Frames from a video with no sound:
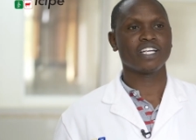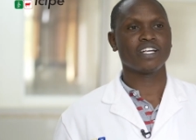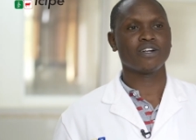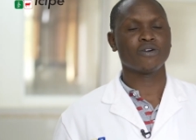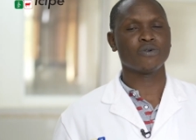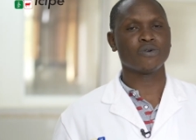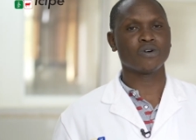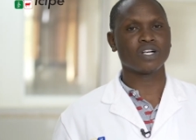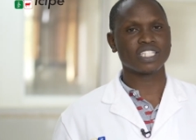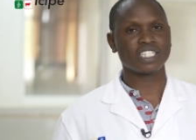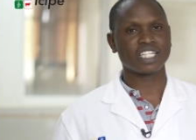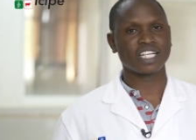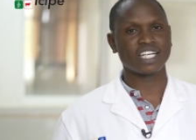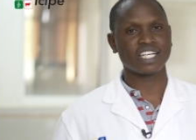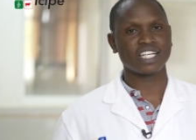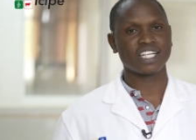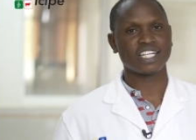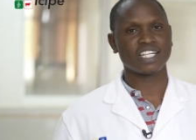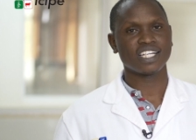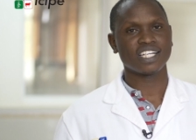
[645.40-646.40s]
water
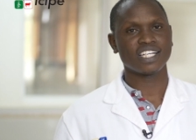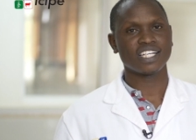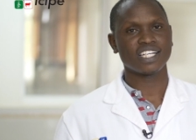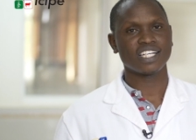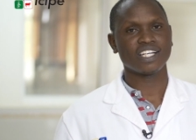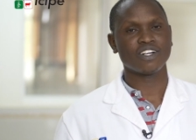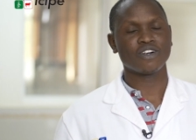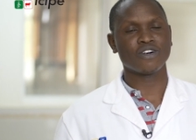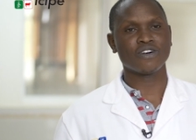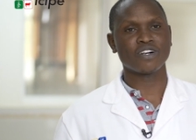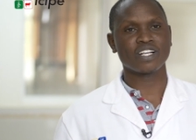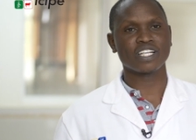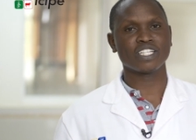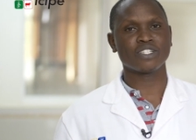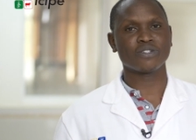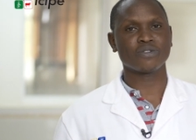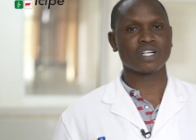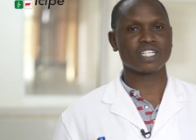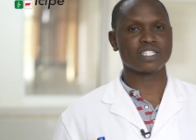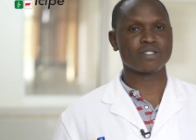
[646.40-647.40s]
or it
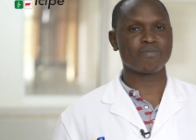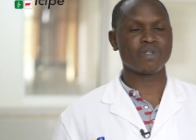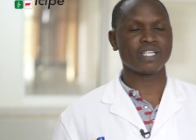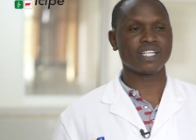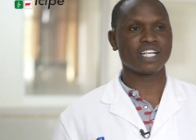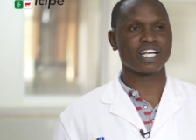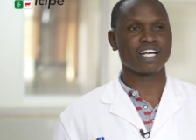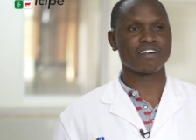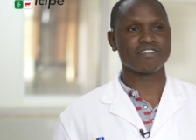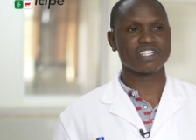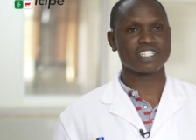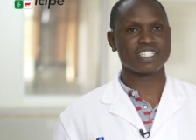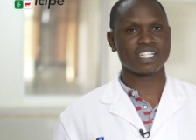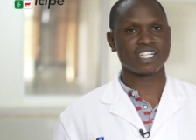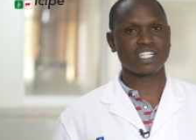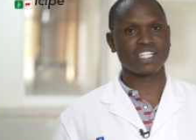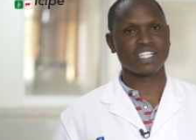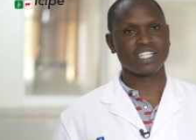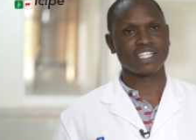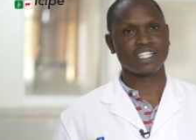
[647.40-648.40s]
was being harvested
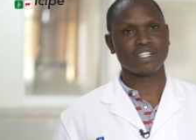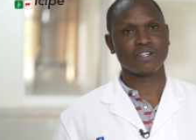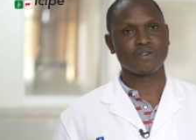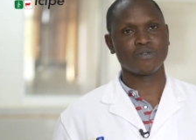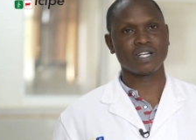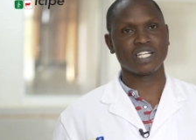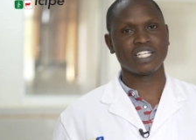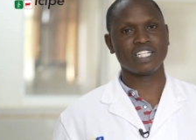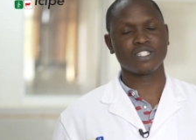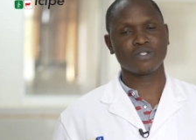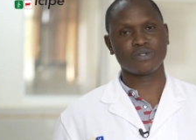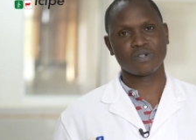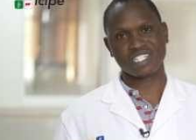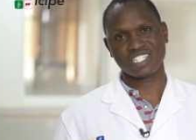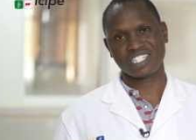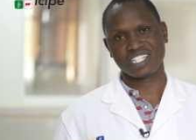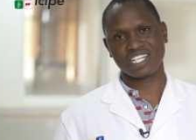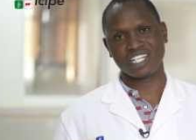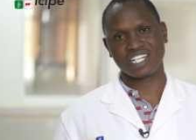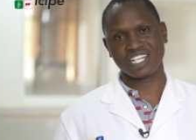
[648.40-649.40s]
when it
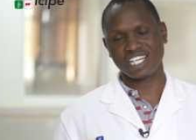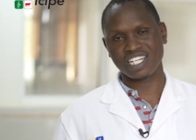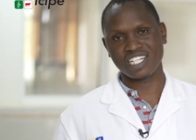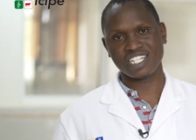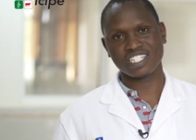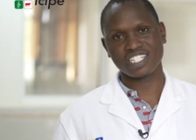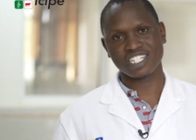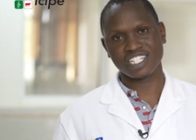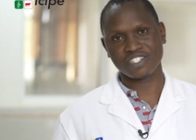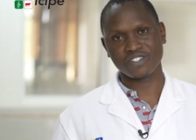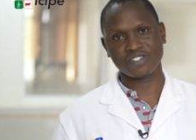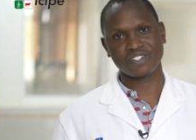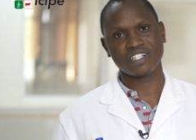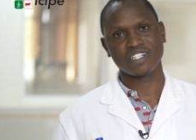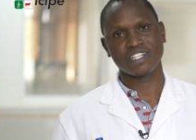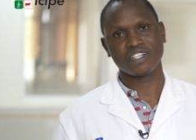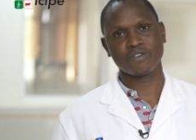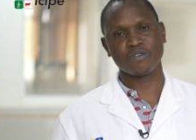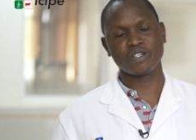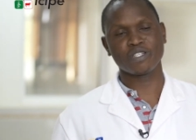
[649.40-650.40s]
was rainy season
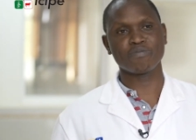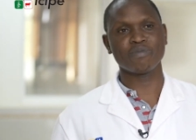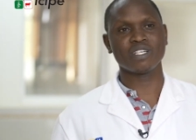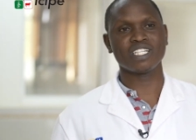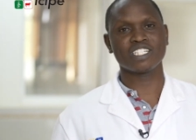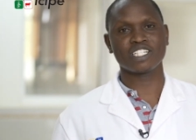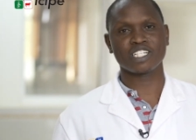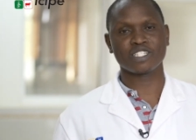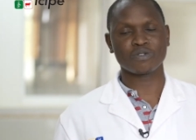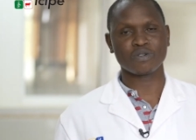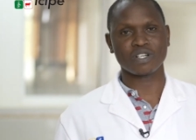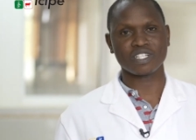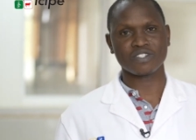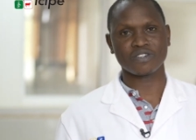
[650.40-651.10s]
which means it was